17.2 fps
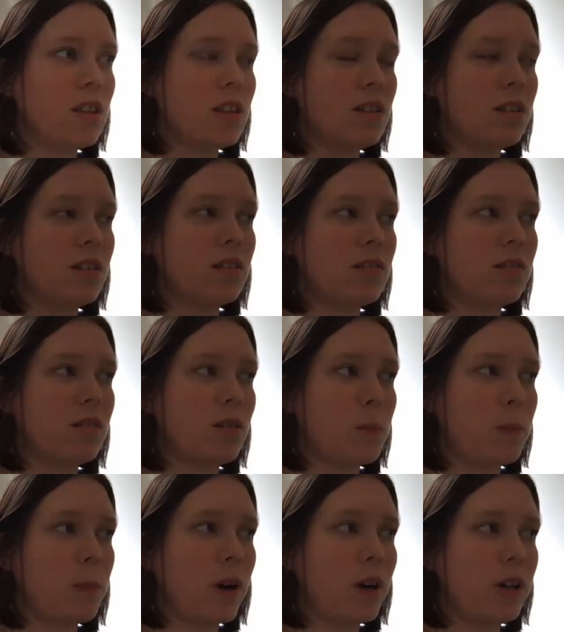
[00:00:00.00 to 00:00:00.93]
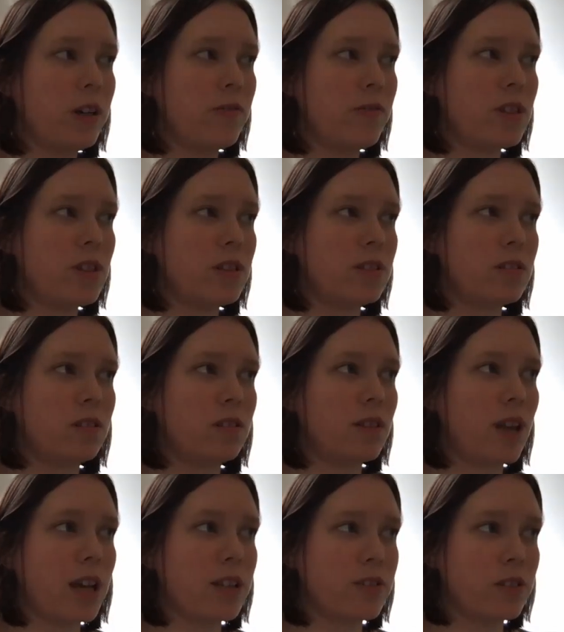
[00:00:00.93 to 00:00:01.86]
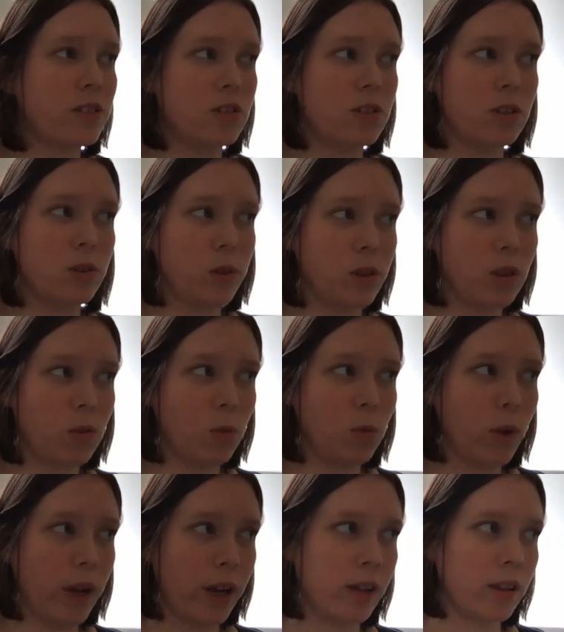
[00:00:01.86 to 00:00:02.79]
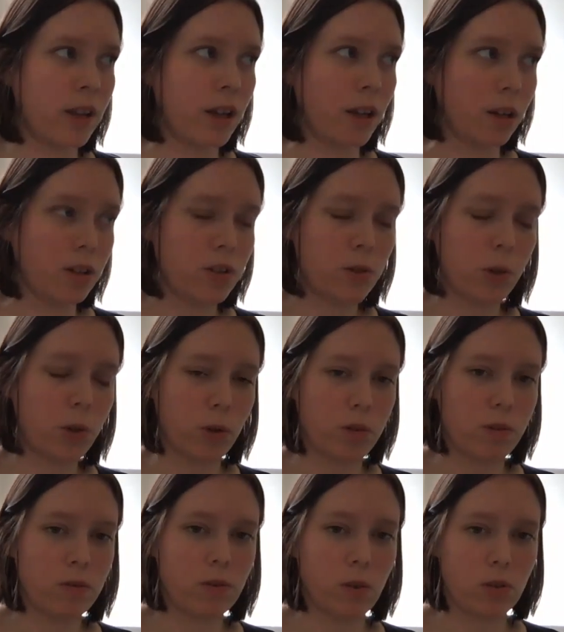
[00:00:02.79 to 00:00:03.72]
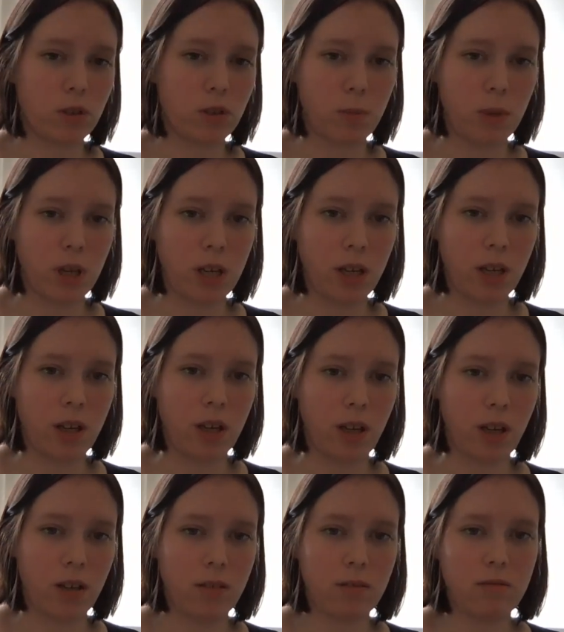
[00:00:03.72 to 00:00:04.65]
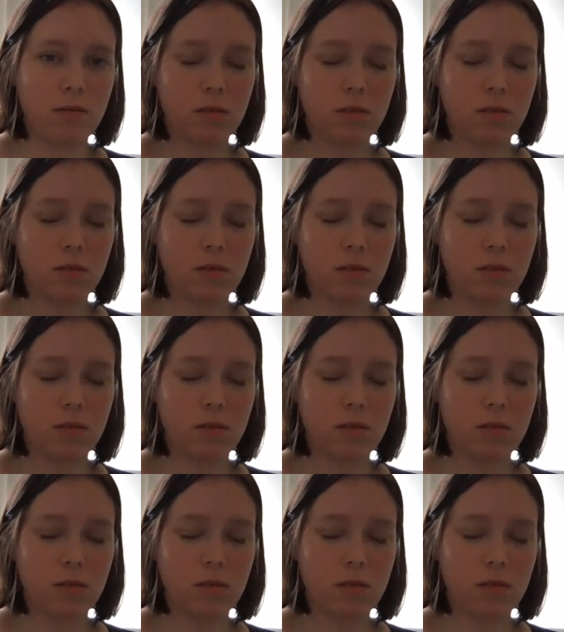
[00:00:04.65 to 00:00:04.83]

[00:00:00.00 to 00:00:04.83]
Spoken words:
that part of this has to do with the way that social media